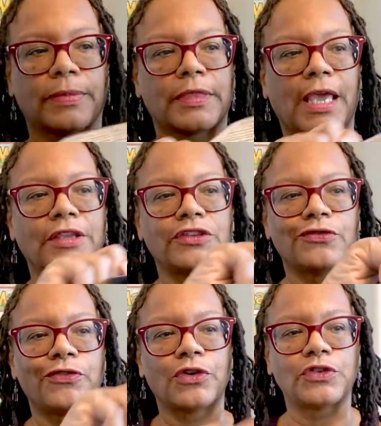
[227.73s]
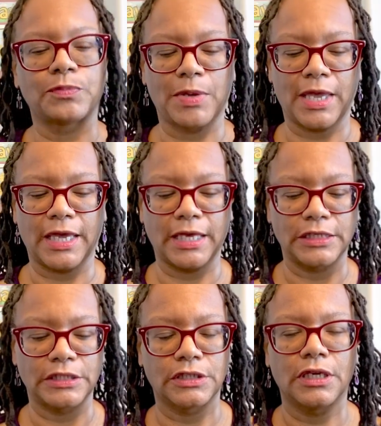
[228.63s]
that's the first
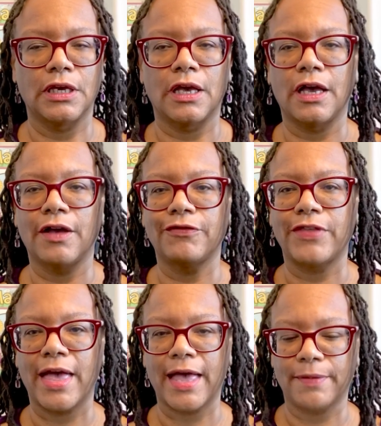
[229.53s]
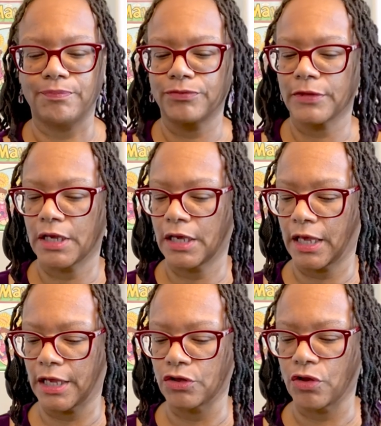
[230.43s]
page of that.
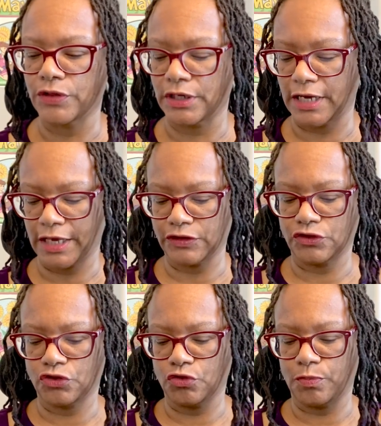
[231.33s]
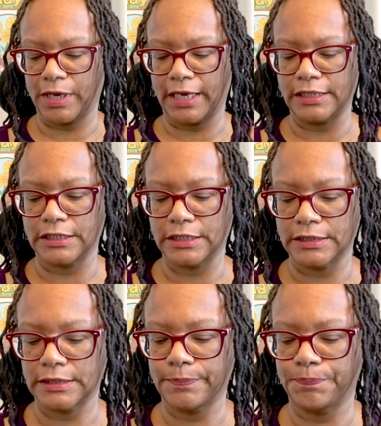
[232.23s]
And on the next 2
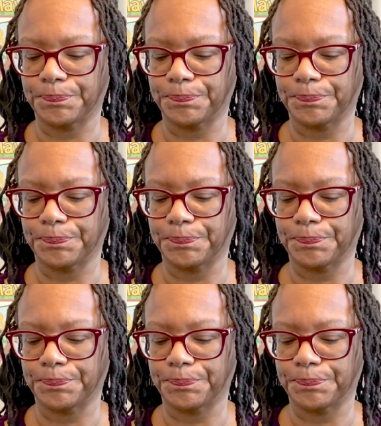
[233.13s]
pages,